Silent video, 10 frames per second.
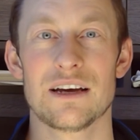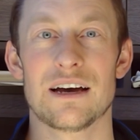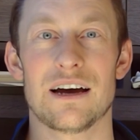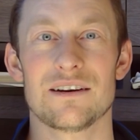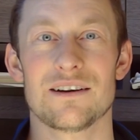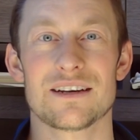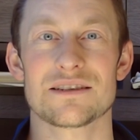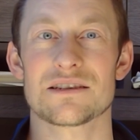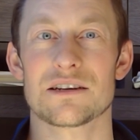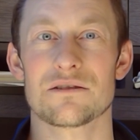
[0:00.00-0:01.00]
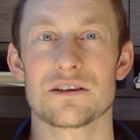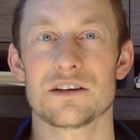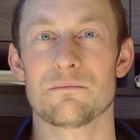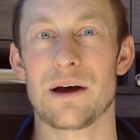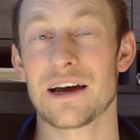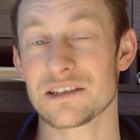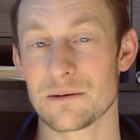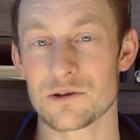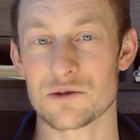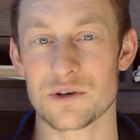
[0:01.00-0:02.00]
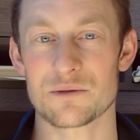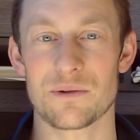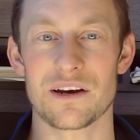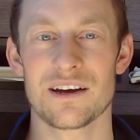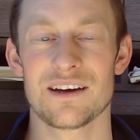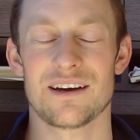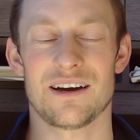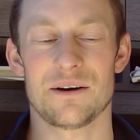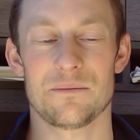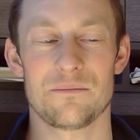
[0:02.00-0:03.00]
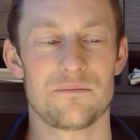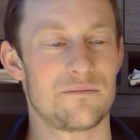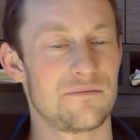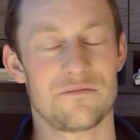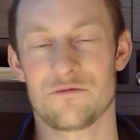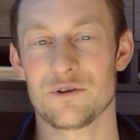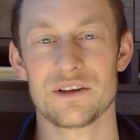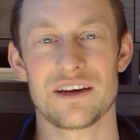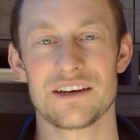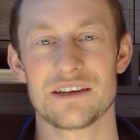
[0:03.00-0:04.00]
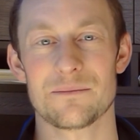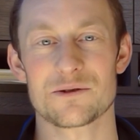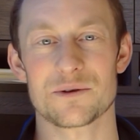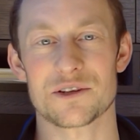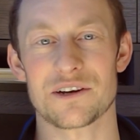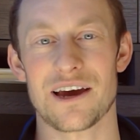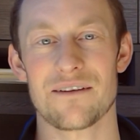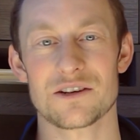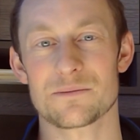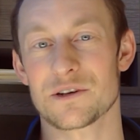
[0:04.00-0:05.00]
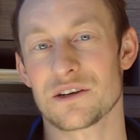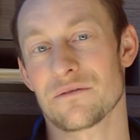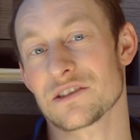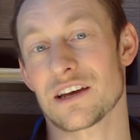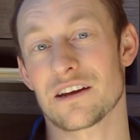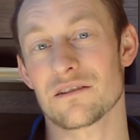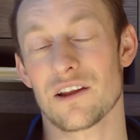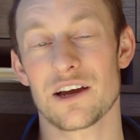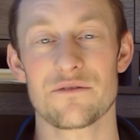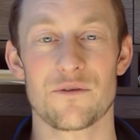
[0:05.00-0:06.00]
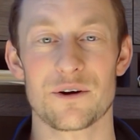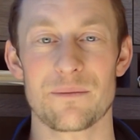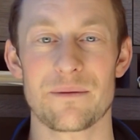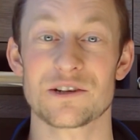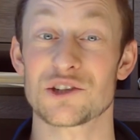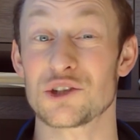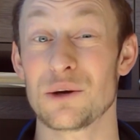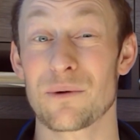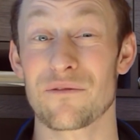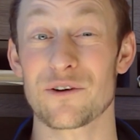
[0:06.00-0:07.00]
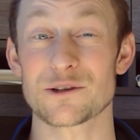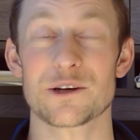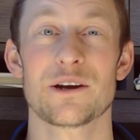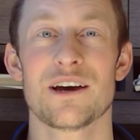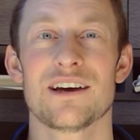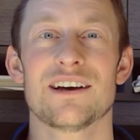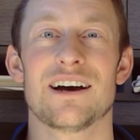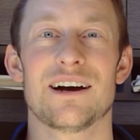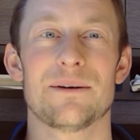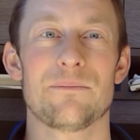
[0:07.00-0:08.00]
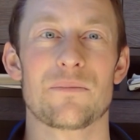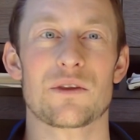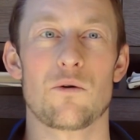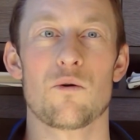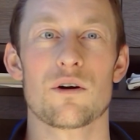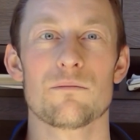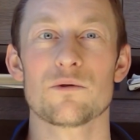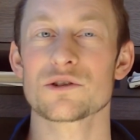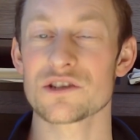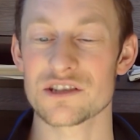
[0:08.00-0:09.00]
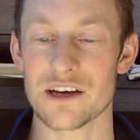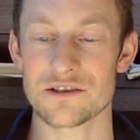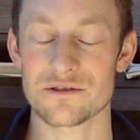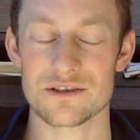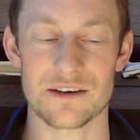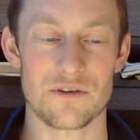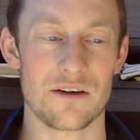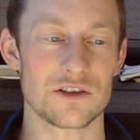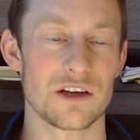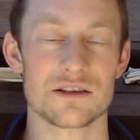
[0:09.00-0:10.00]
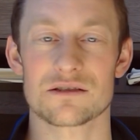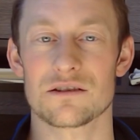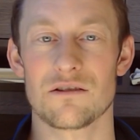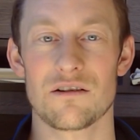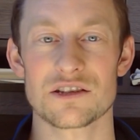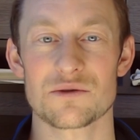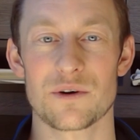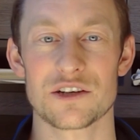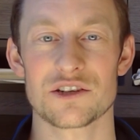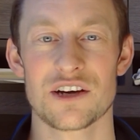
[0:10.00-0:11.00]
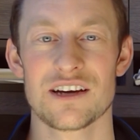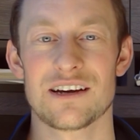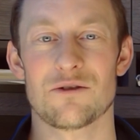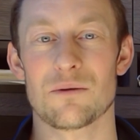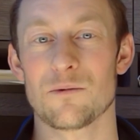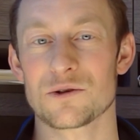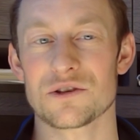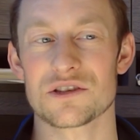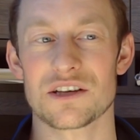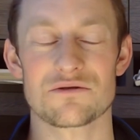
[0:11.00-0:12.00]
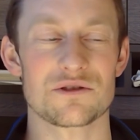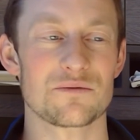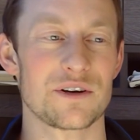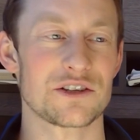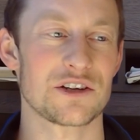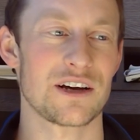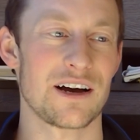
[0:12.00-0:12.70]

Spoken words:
not necessarily a bad dimmer switch, but really any dimmer switch can have it, especially if it's at end of life, or maybe it's a cheaper version. Or motion sensors, if you have a dusk to dawn switch or a motion sensor switch,